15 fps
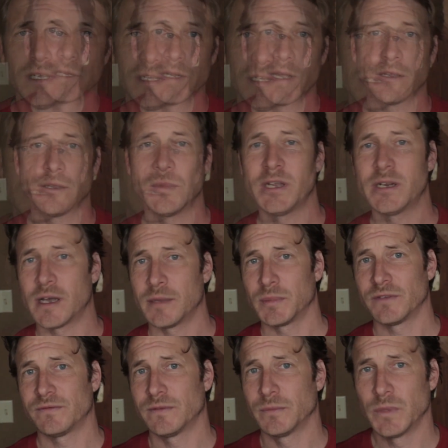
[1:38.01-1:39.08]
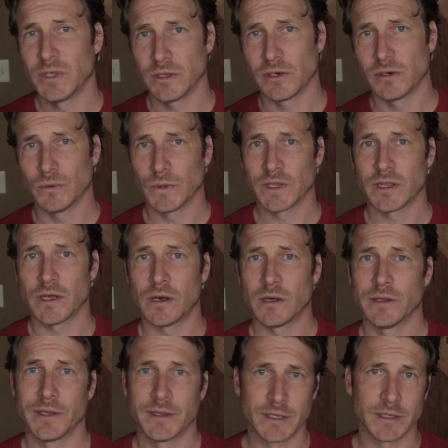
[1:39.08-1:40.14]
Now you may not be familiar with
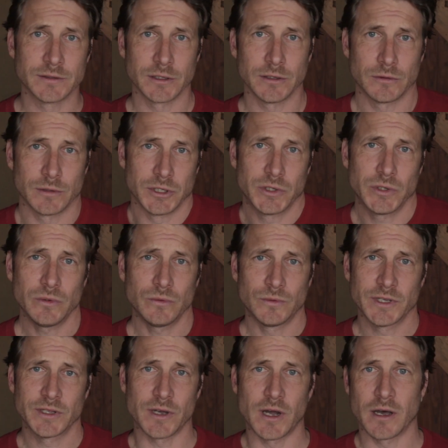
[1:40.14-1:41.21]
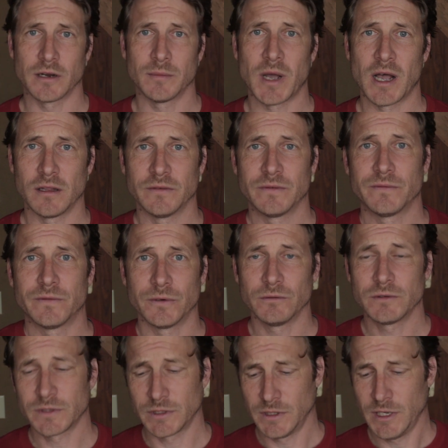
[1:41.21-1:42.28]
all the things that you can do with autumn olive
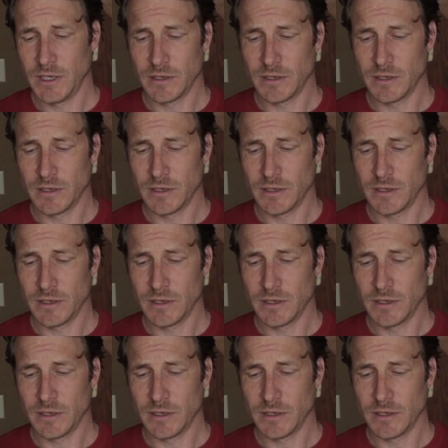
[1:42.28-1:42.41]
fruit,